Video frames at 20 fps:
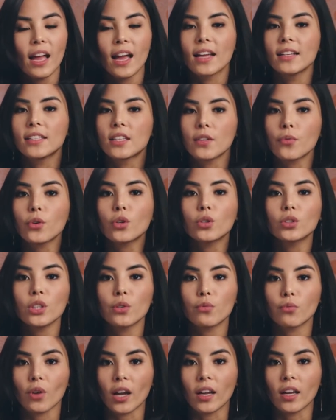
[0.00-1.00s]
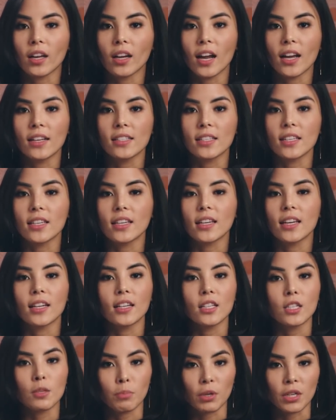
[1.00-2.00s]
and difficulty recognizing and
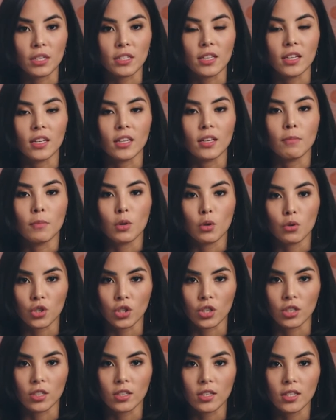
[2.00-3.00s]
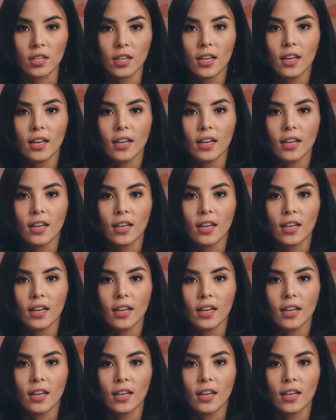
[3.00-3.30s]
expressing emotions.